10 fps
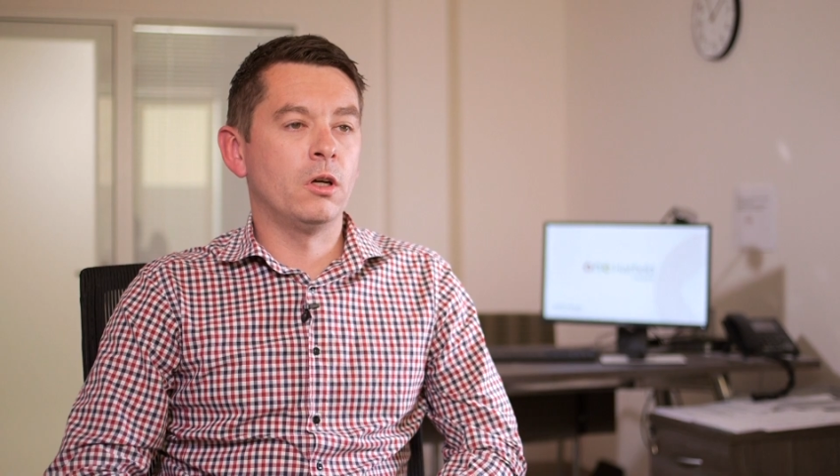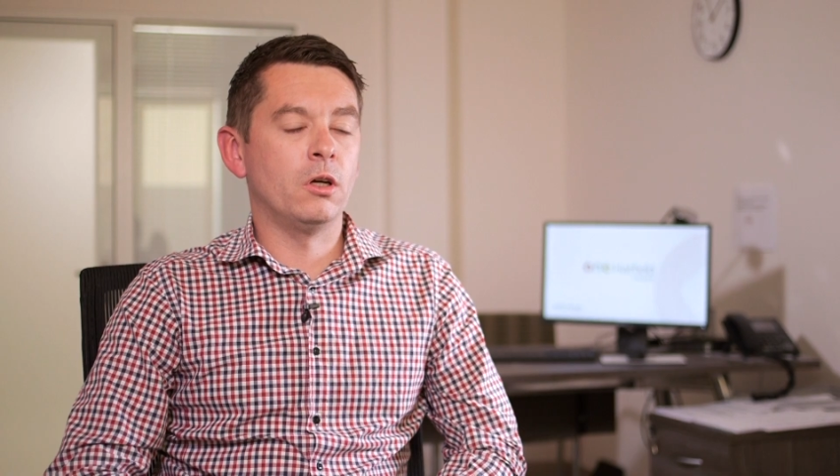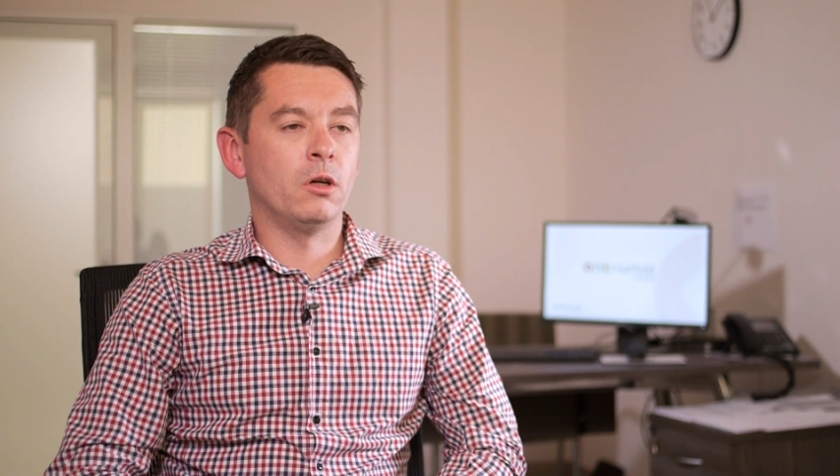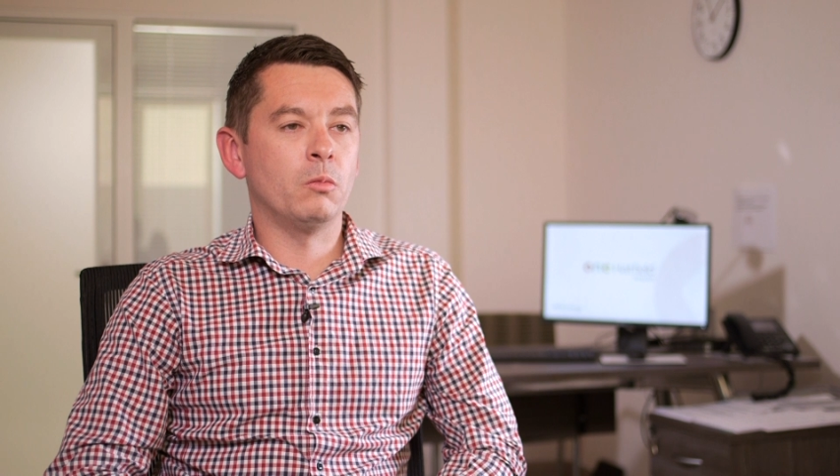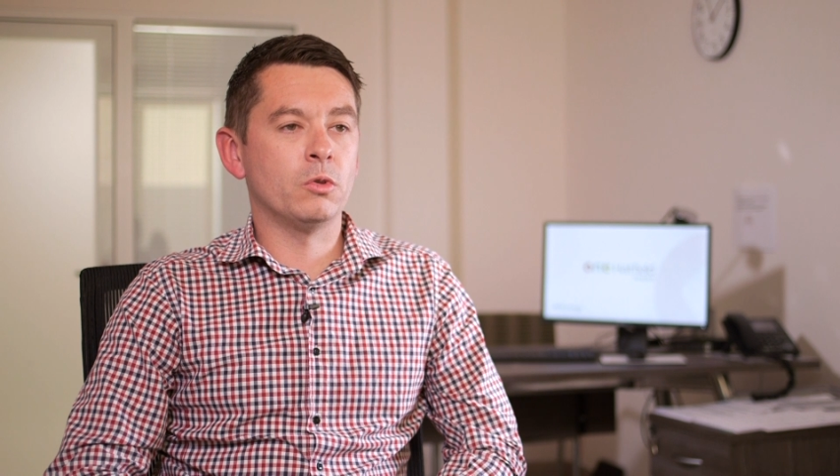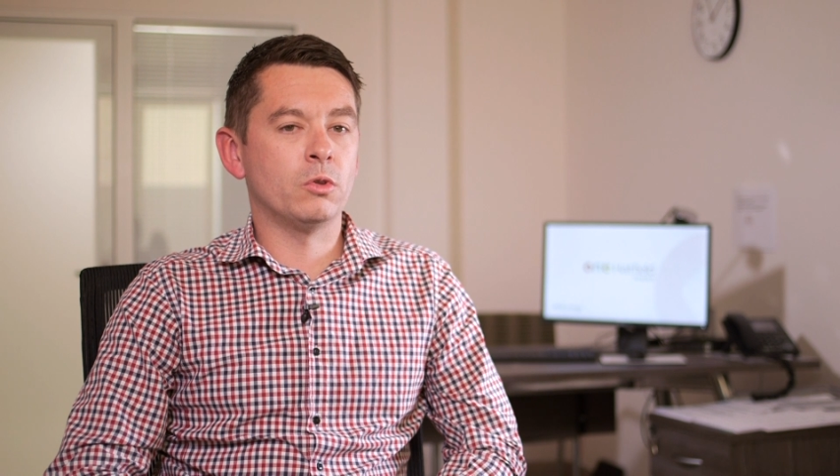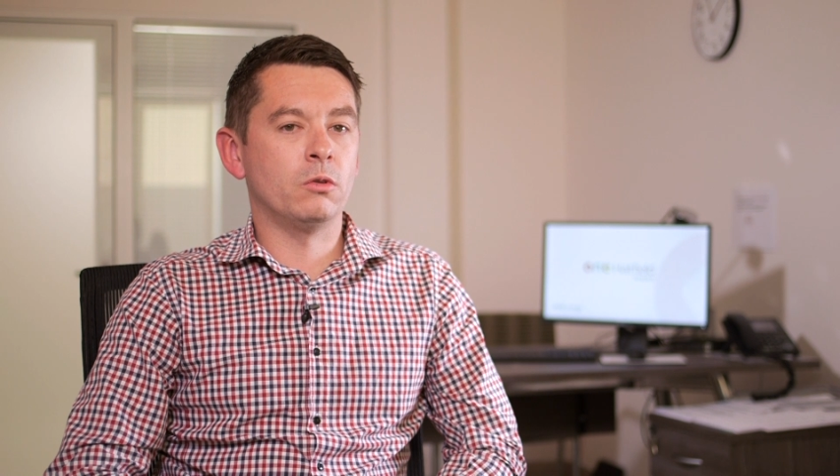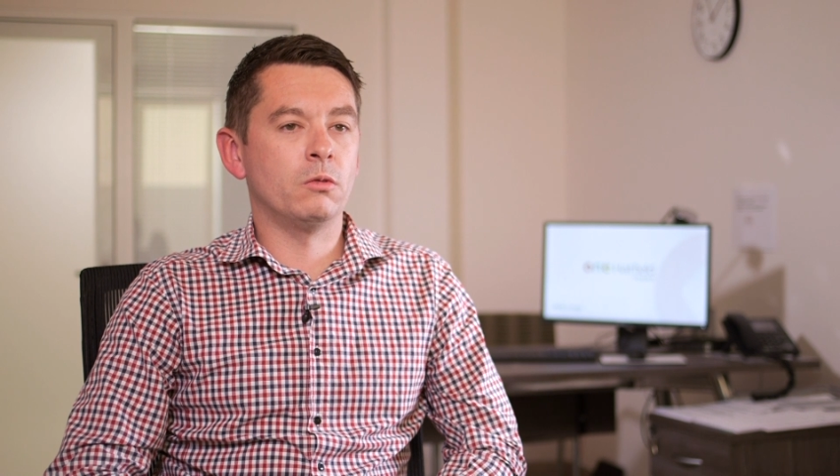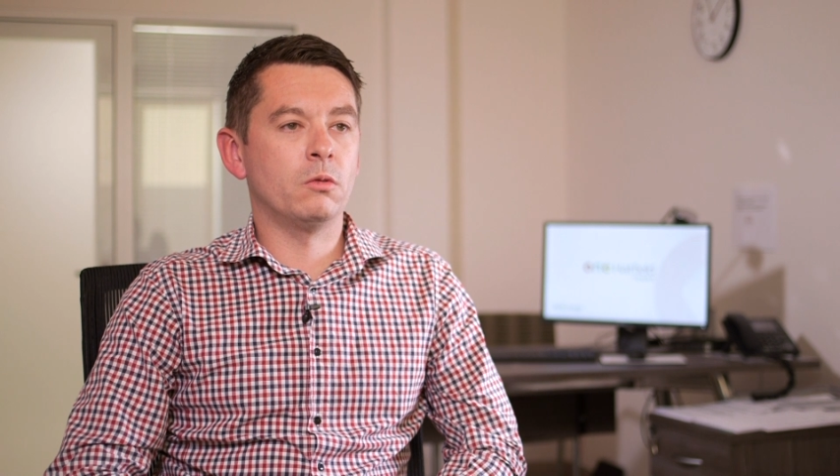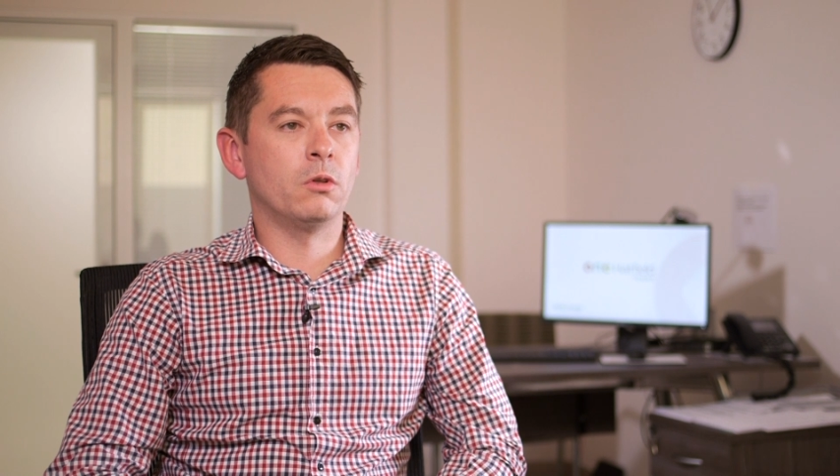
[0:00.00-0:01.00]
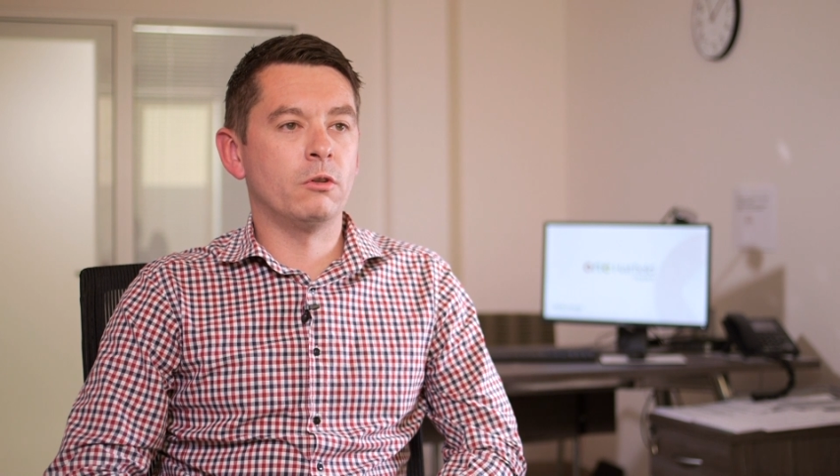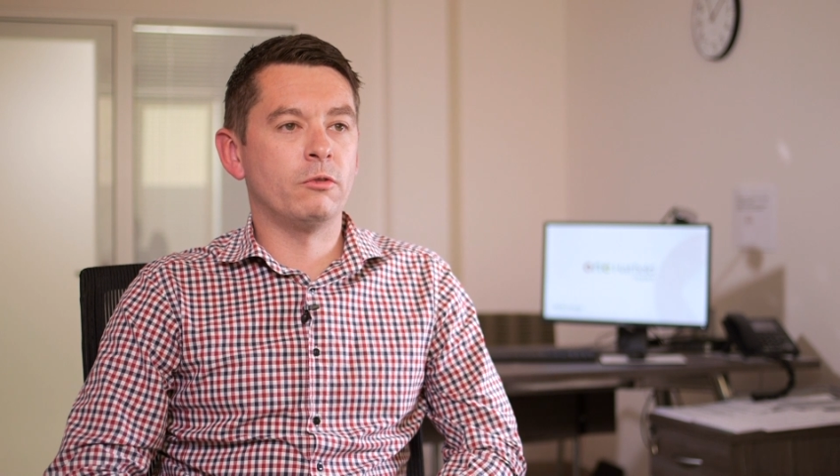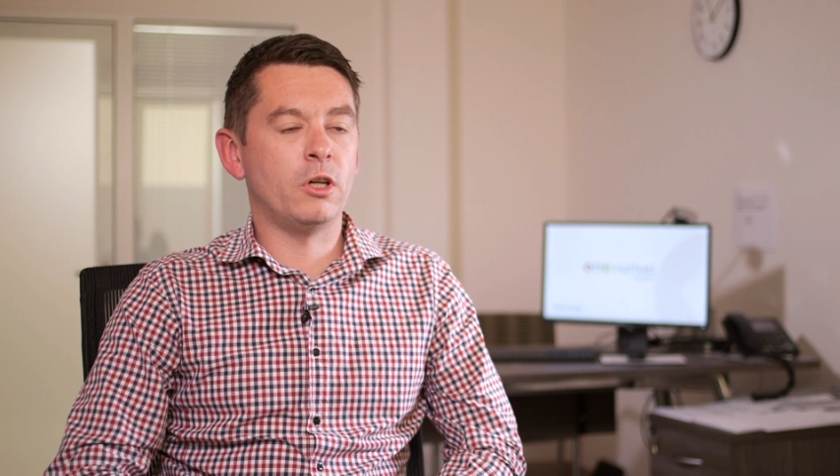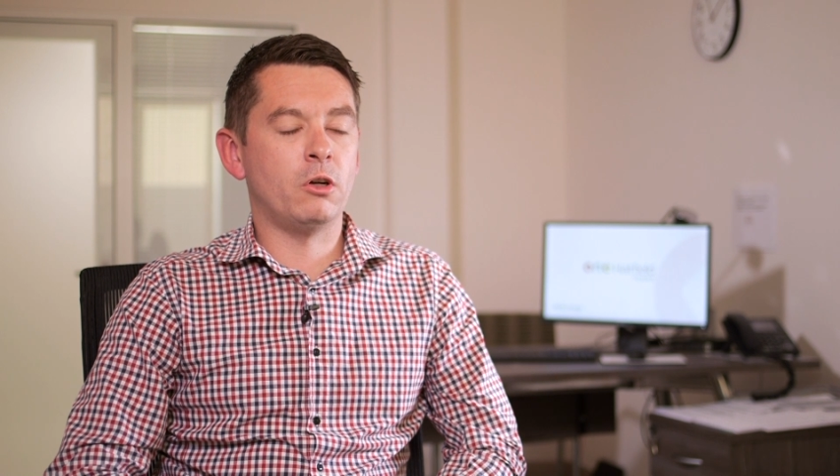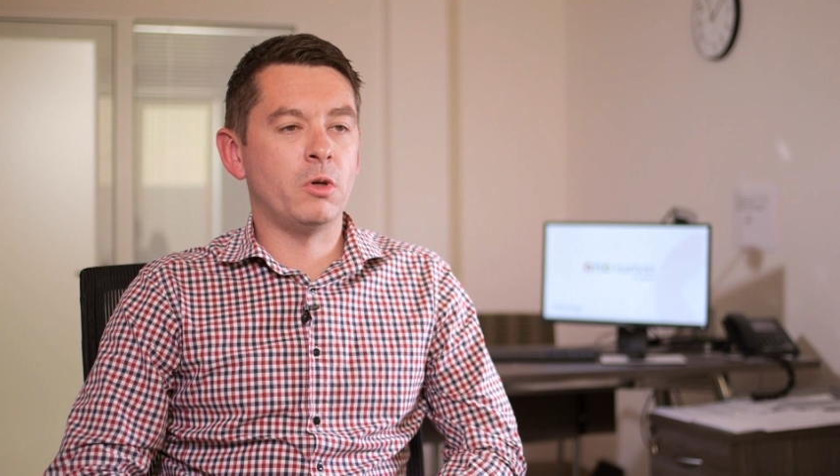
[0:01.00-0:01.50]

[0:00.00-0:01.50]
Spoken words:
I was on a fair